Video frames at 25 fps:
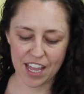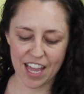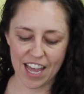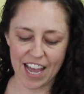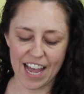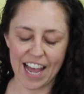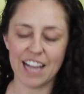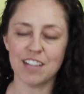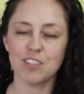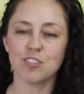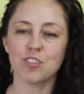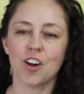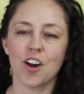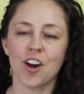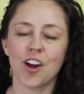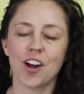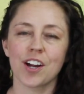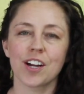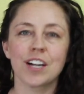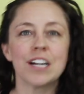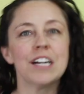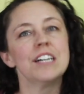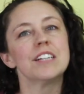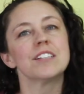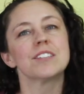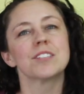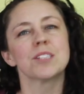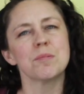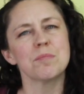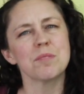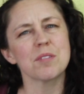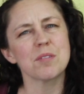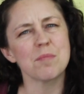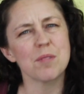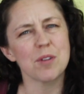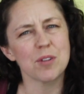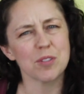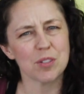as are some
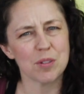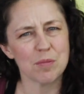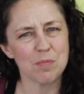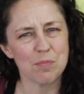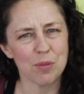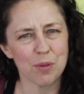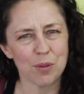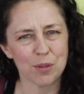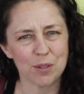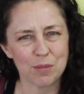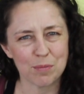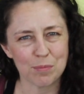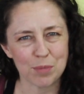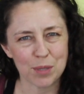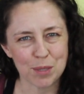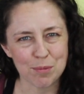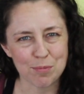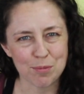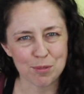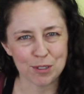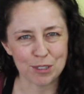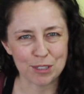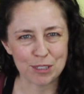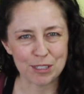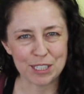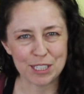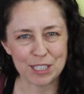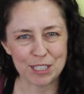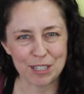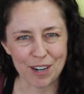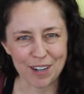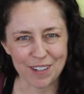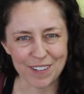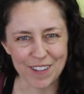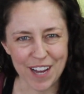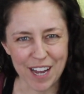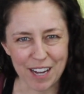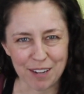of the most important people in
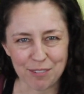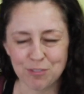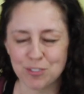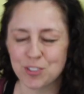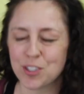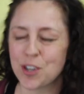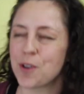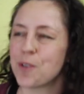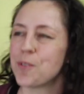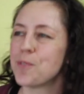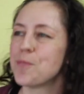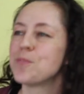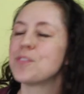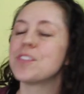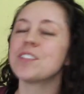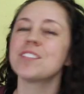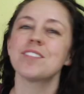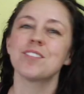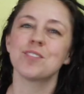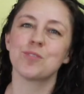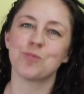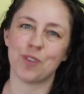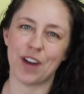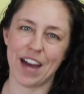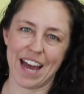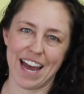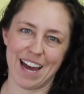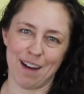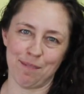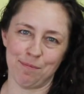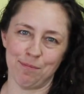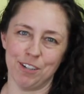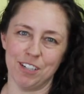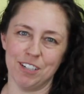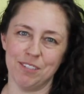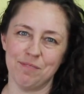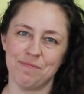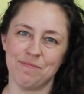our life. So this is what
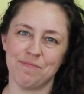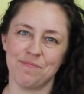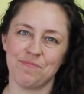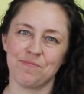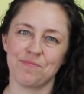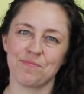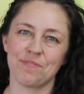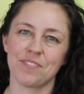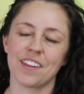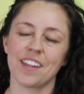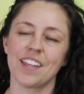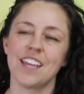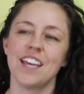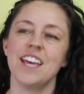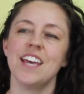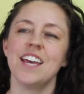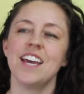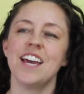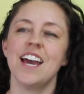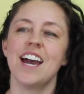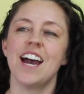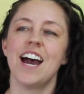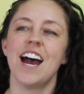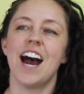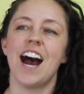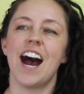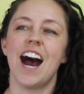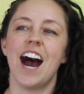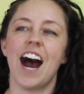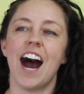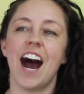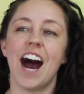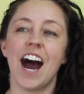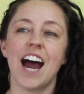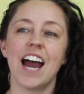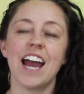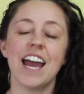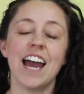happened.
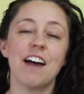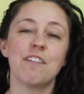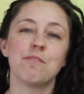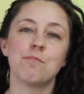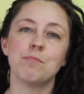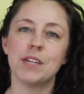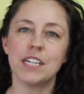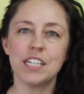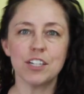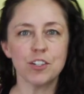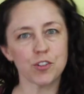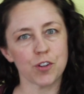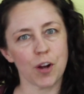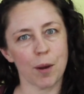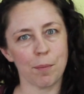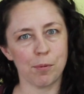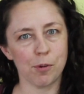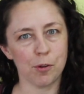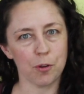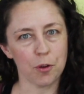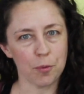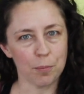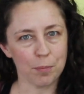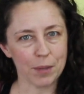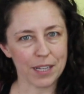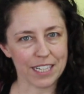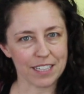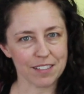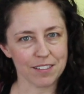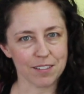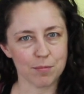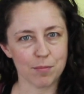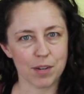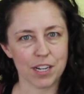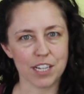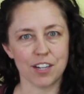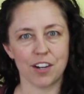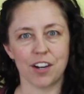I have many tropical plants
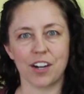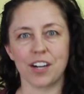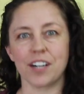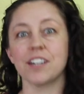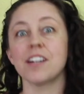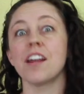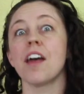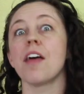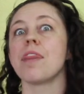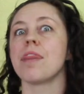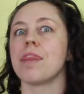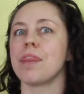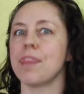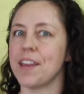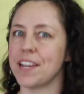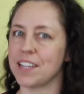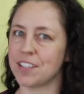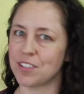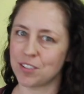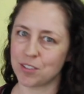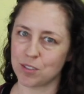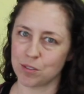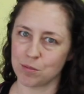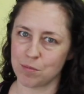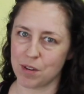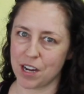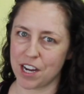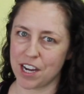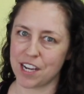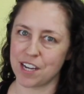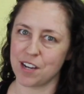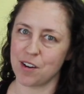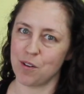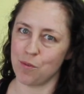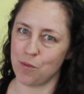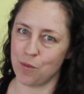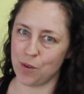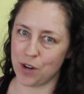in my yard, thanks to
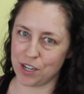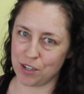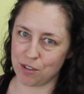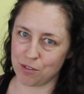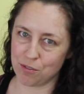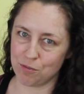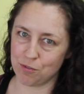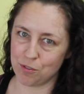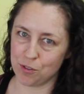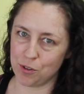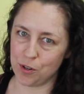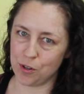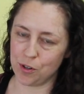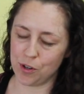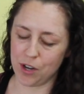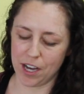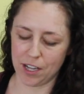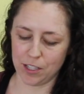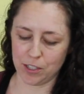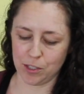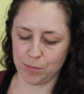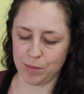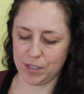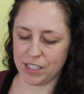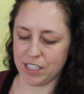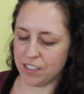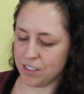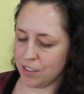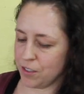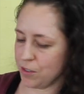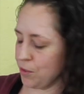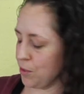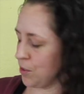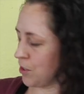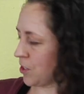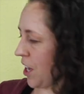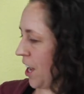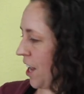my wonderful husband
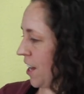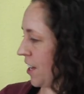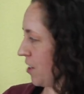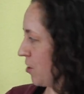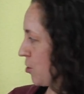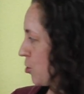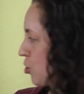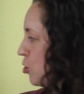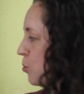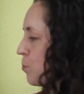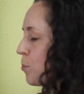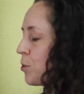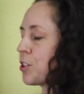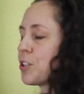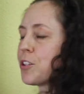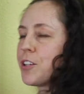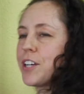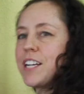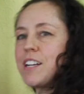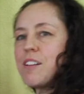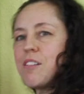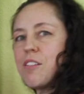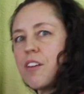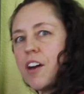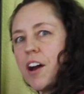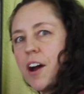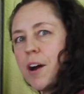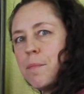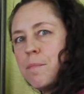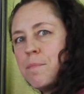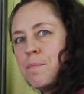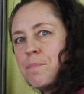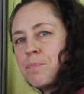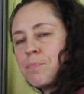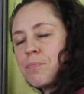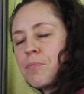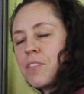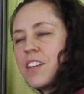who's got a super green
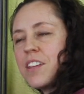thumb.